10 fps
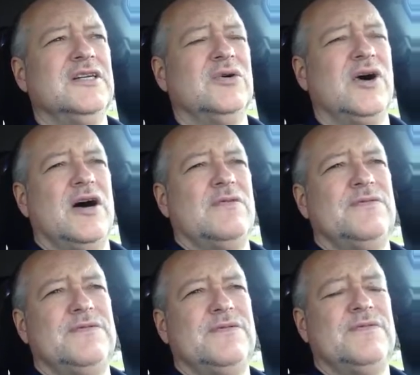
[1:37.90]
of
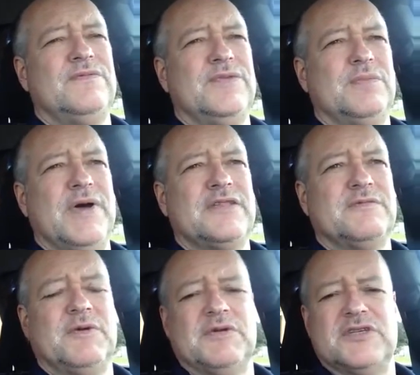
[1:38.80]
the
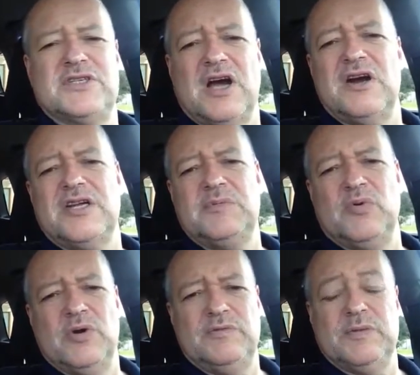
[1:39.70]
method from the starting
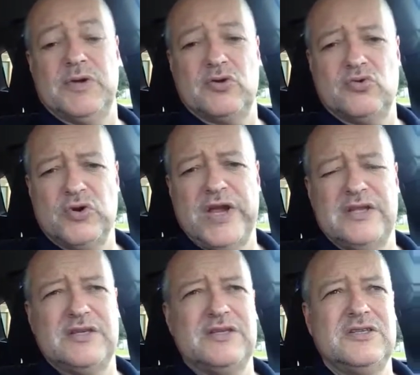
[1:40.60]
point, from the
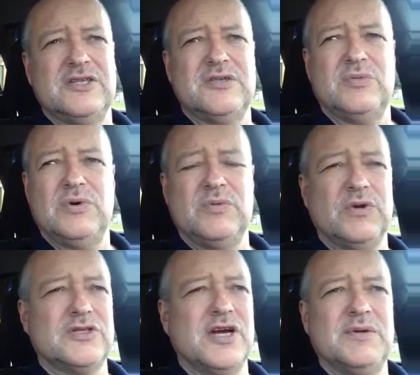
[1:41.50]
crate, just
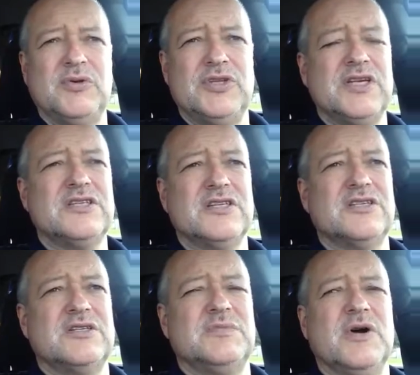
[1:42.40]
where it's not about
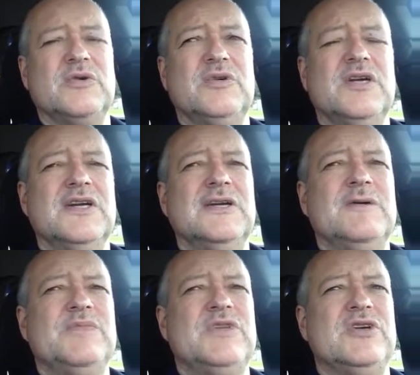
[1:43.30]
distance, it's about,
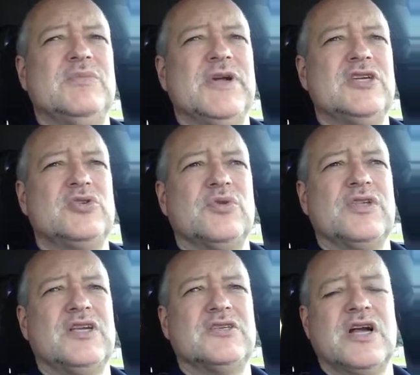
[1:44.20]
making sure
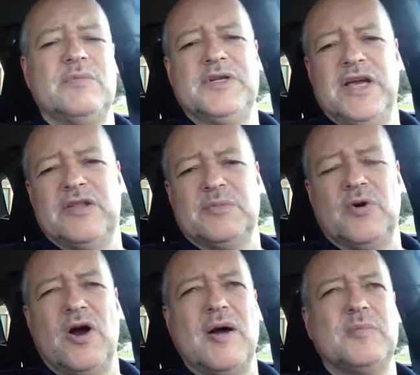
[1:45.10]
things are coming together
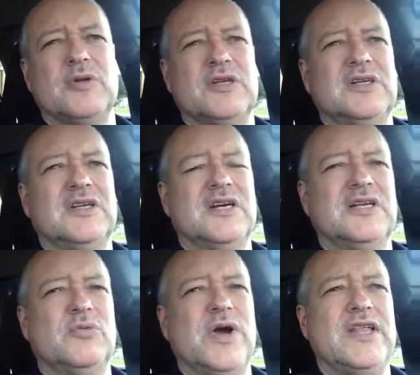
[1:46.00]
properly
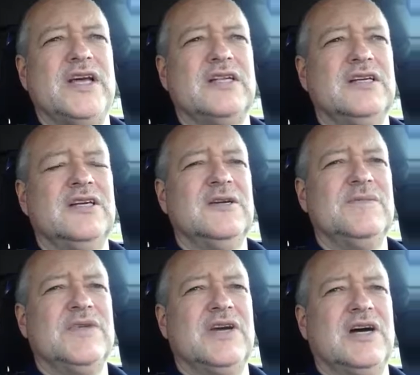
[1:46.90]
in a way that
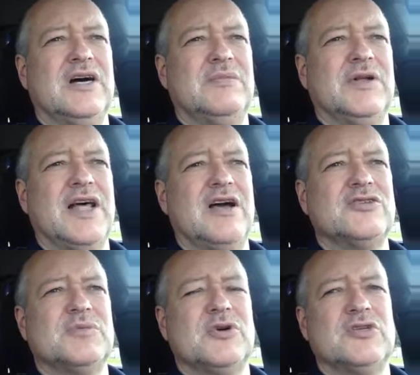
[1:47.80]

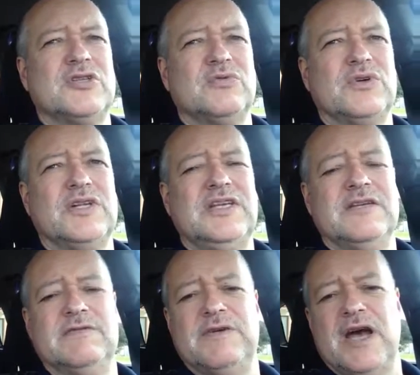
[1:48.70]
allows the person to really
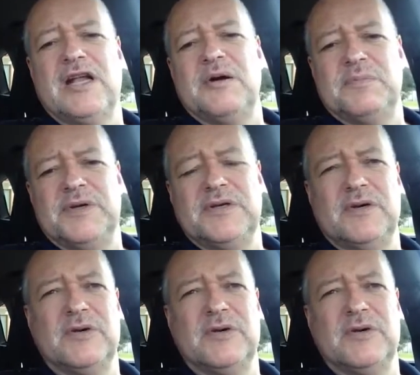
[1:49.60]
develop,